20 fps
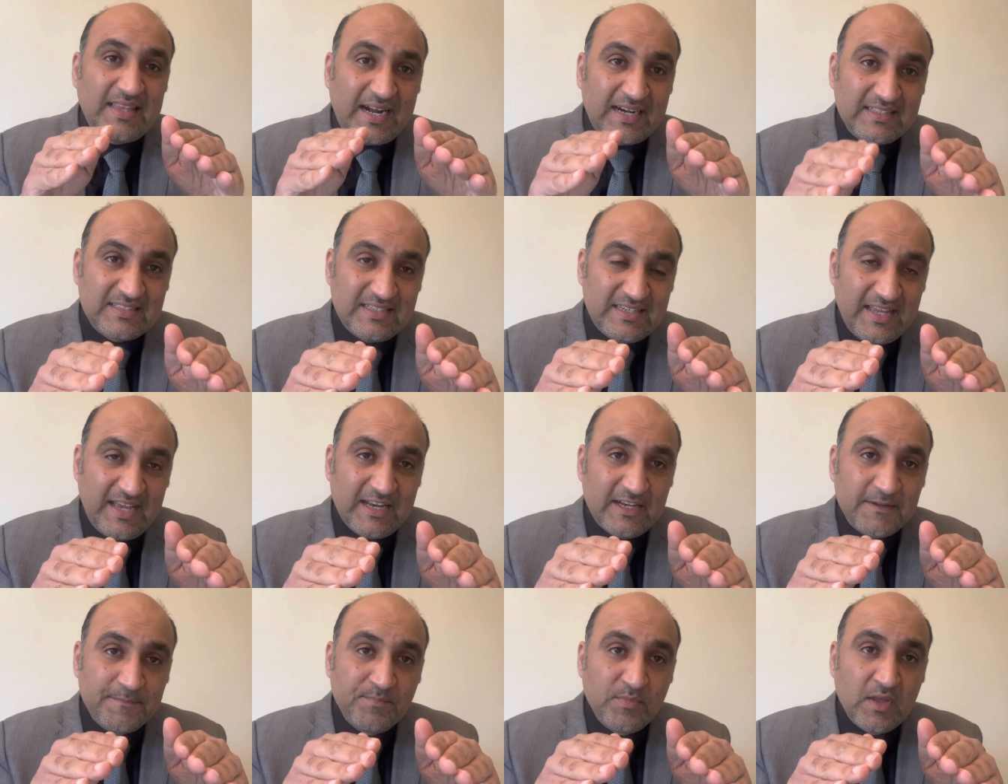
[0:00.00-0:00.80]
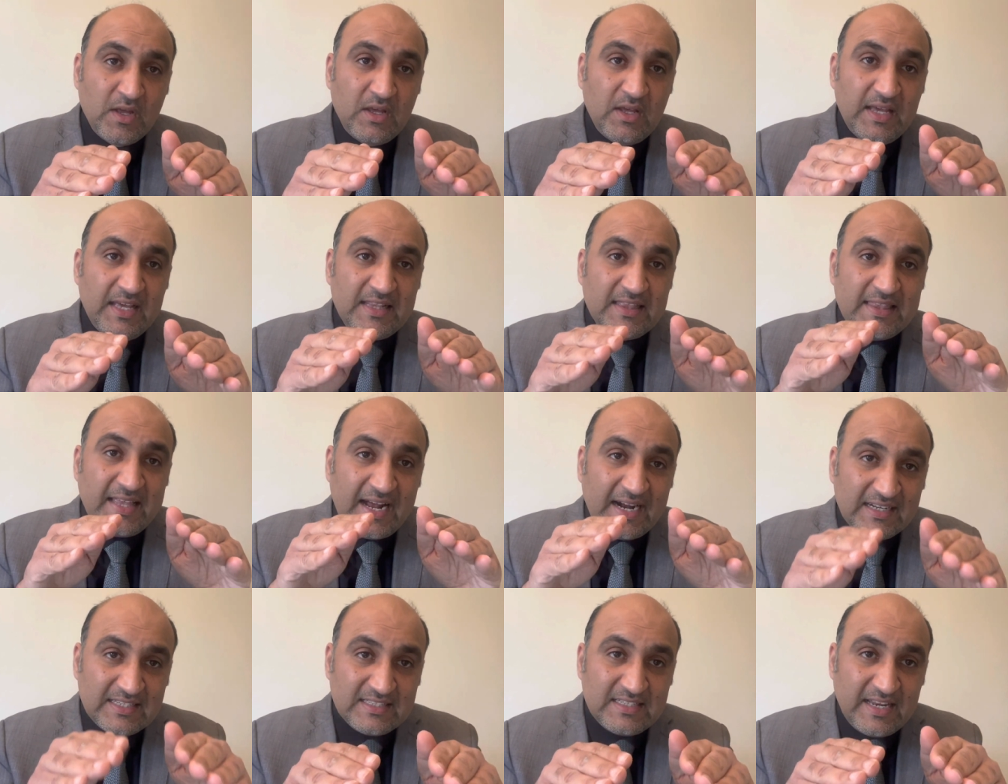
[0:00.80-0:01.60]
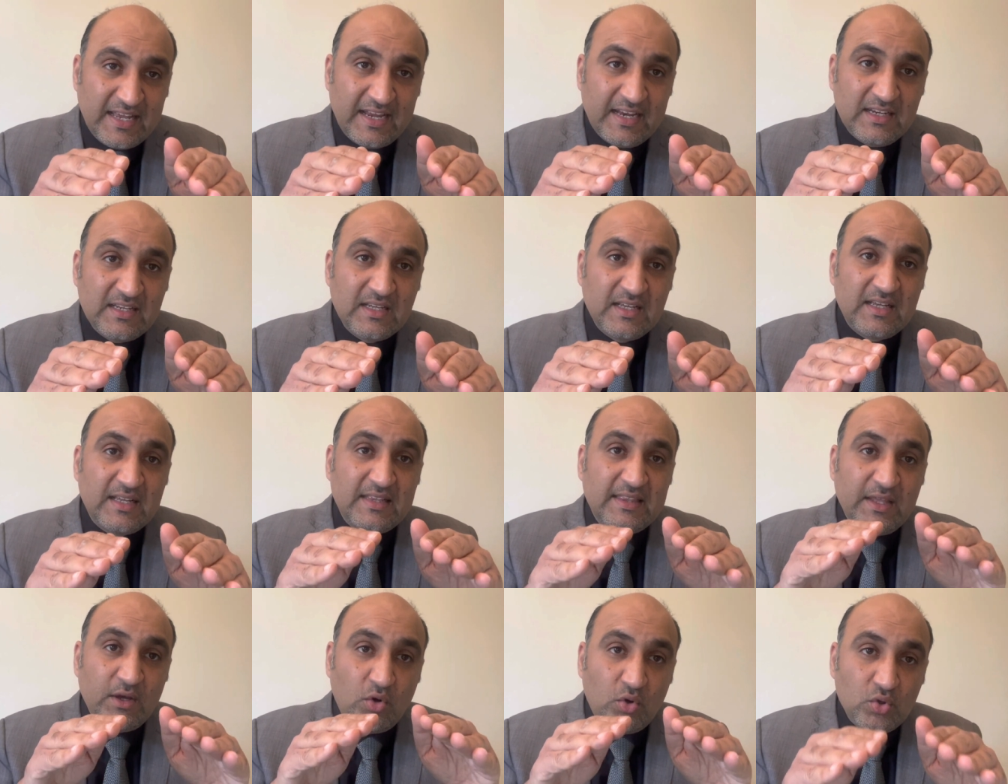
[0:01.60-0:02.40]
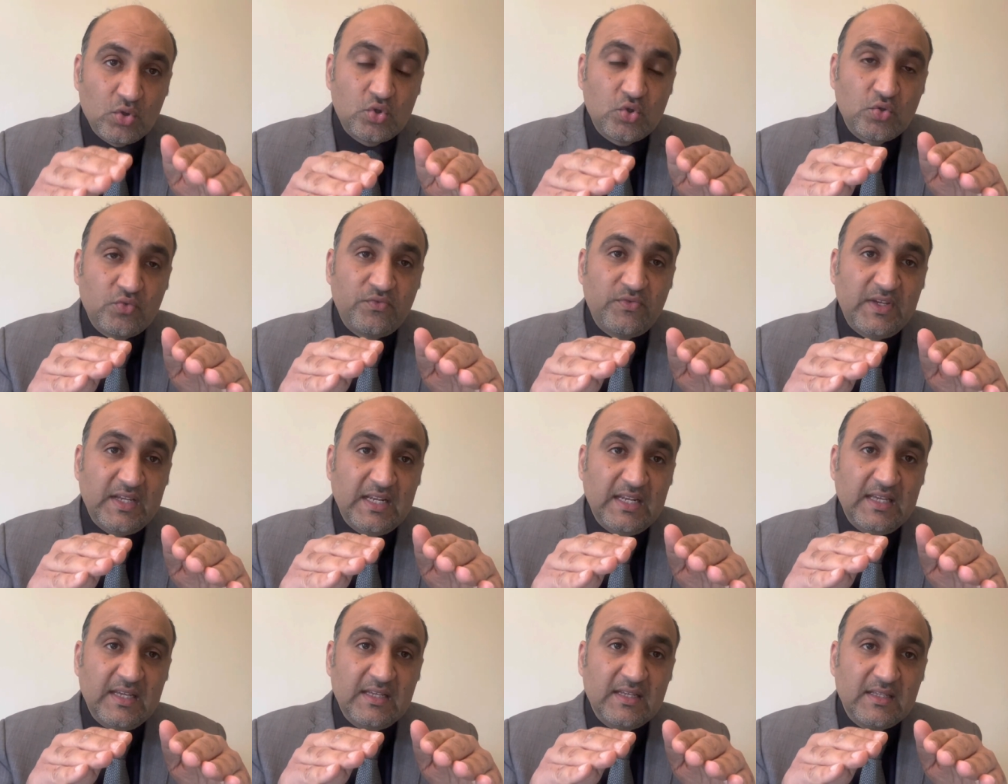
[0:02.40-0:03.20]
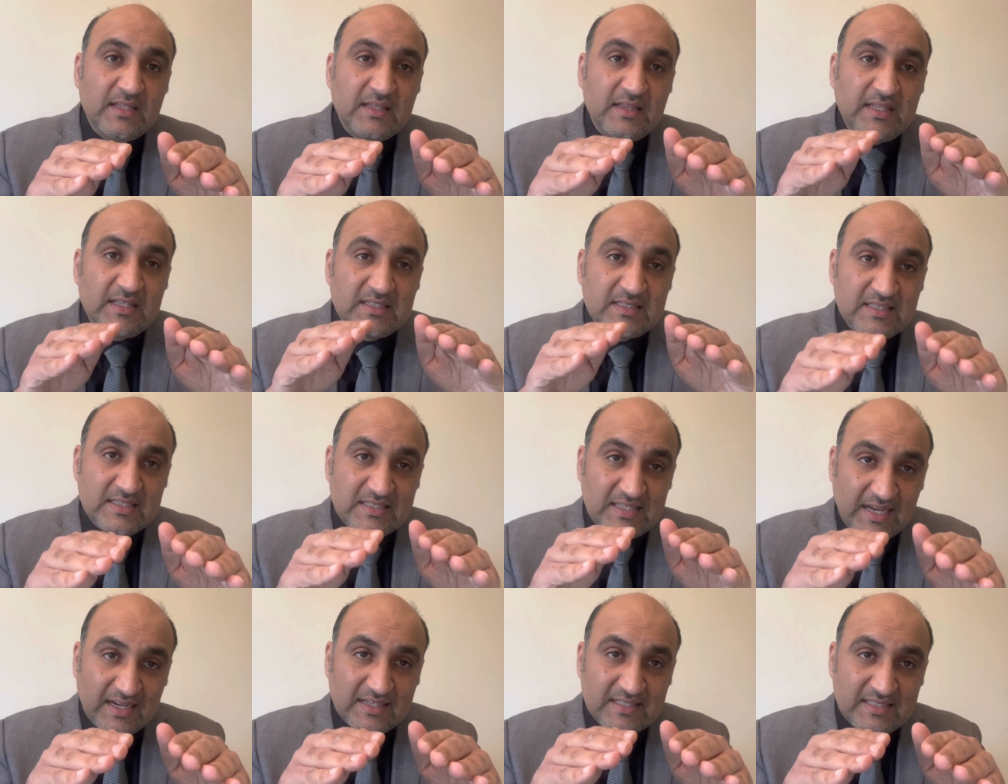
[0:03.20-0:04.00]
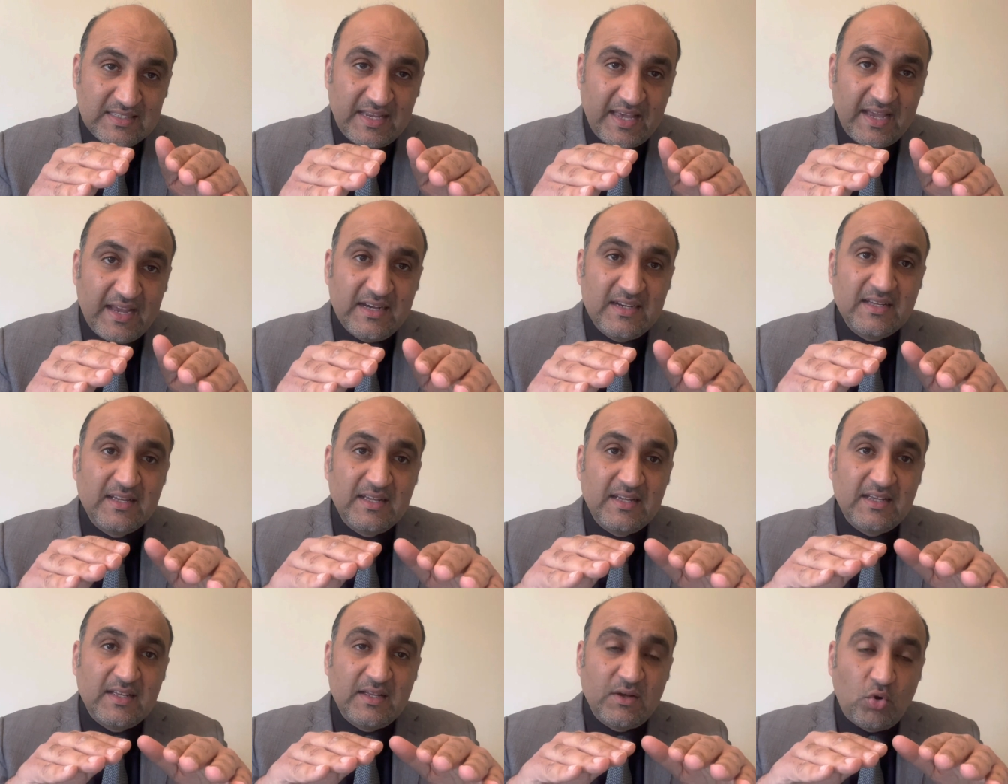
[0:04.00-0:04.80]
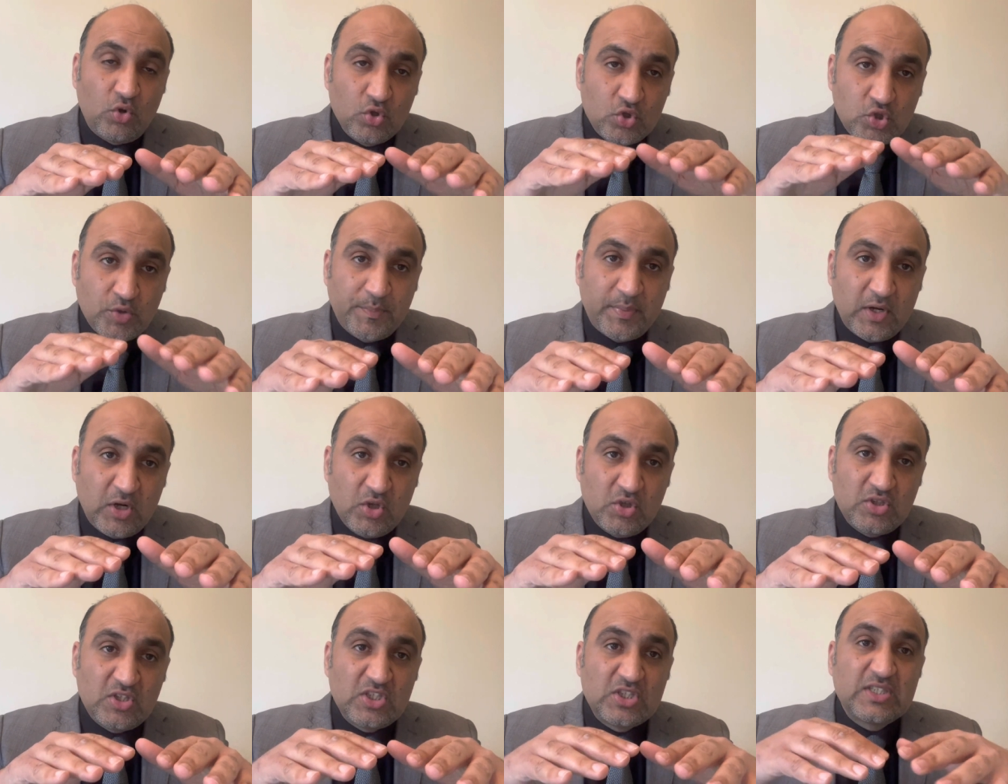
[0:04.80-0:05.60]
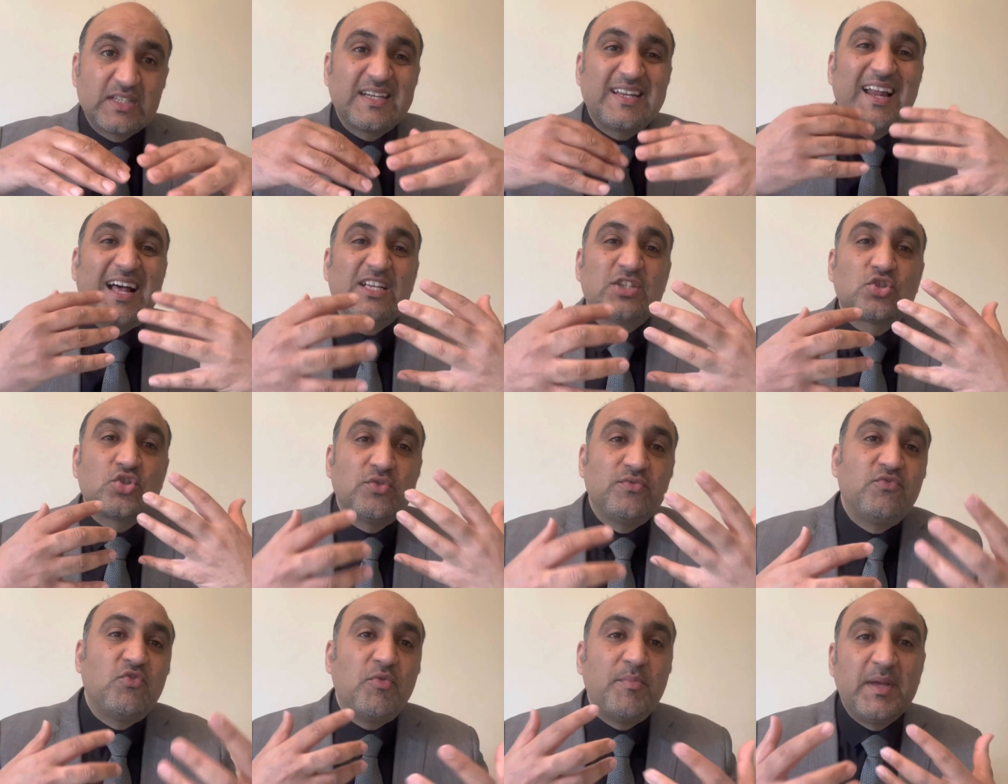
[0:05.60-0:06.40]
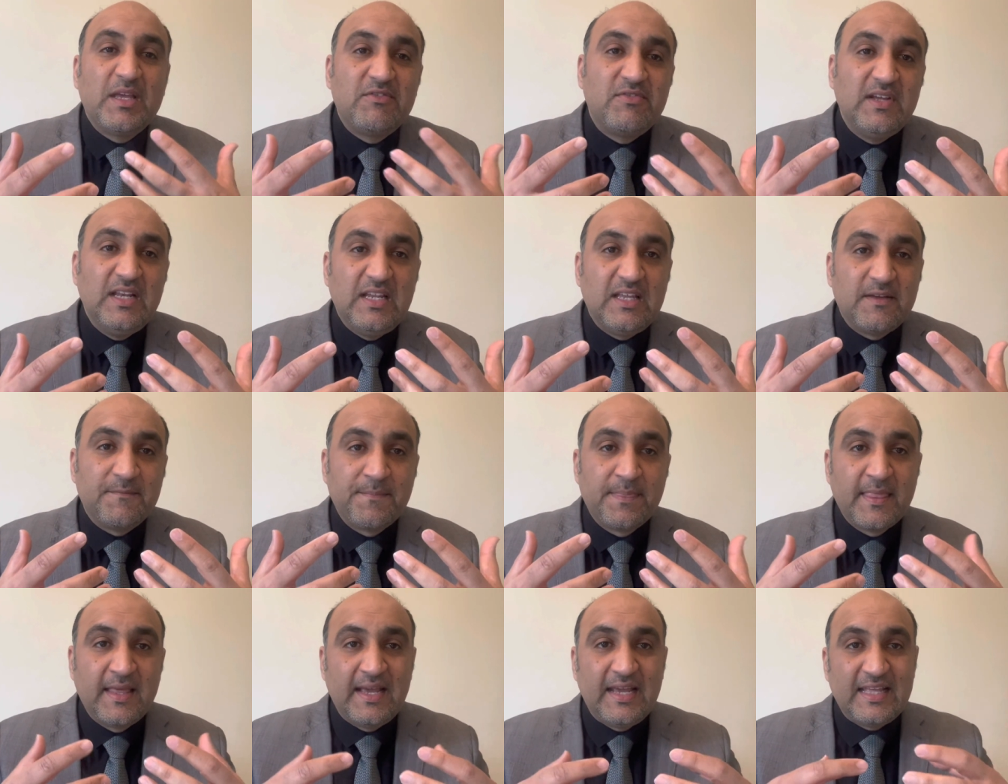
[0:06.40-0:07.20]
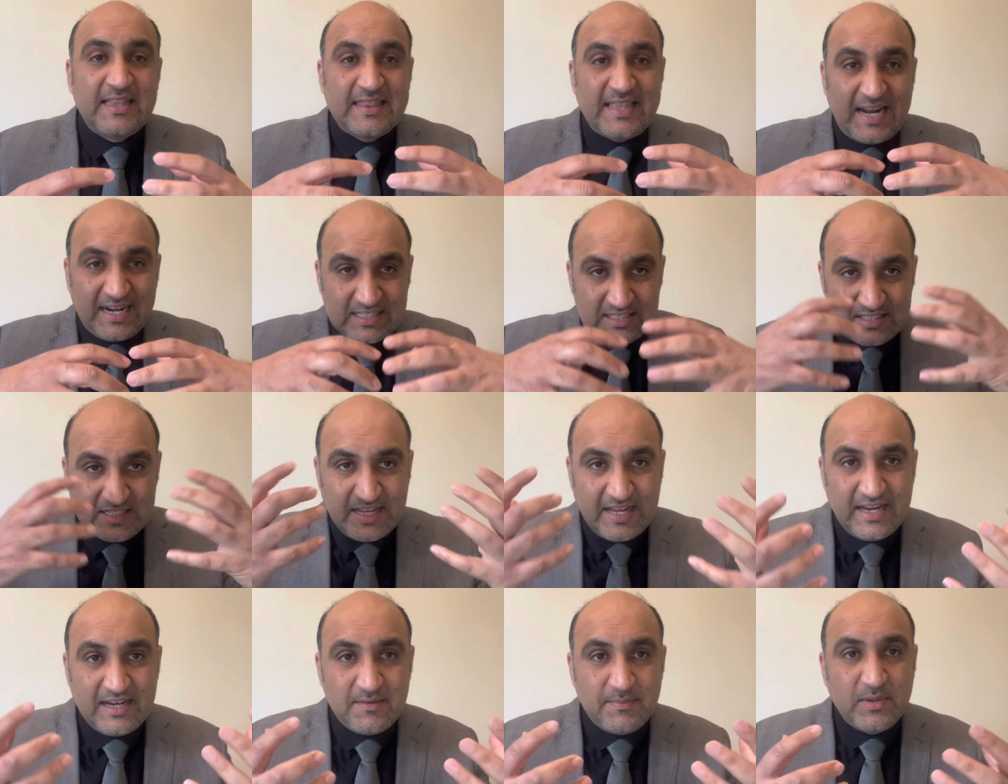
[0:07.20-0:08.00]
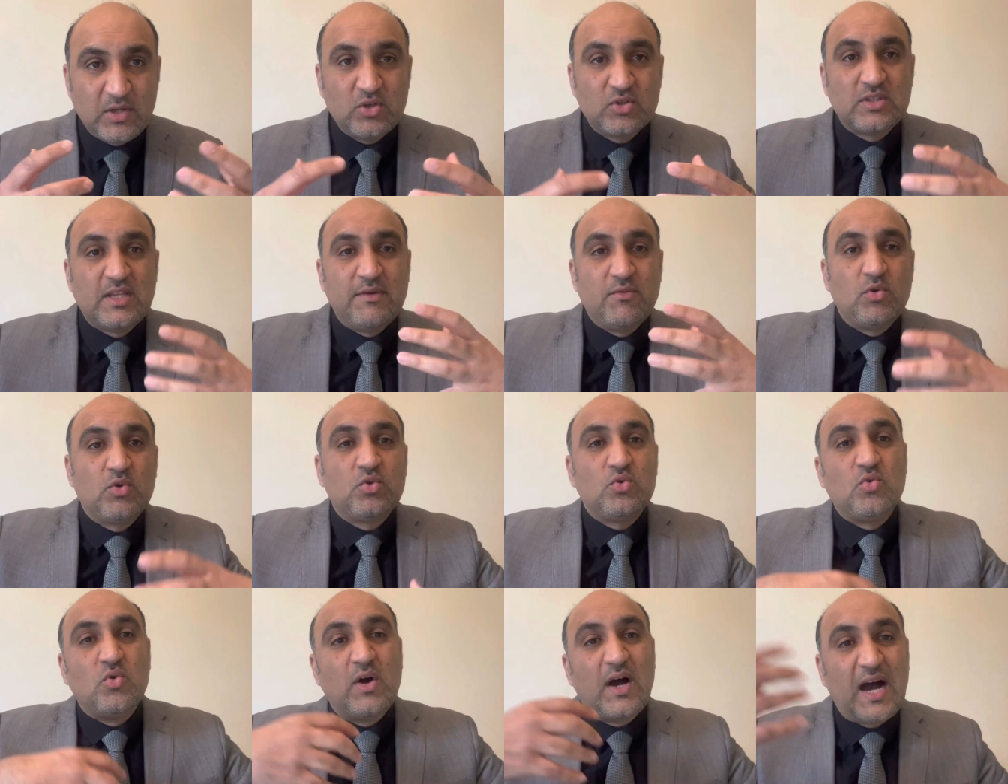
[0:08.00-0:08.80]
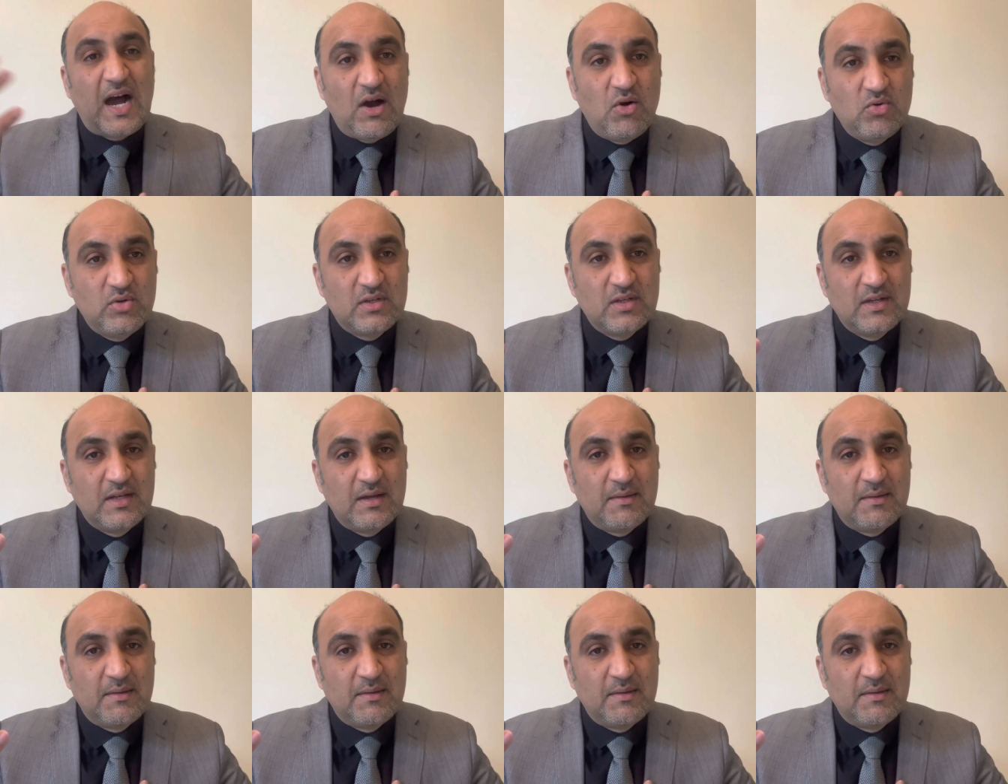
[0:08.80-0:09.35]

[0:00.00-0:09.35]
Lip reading: state. In that state, they also feeling this stuck state also produce this claustrophobic feeling in that state, because they want to go out,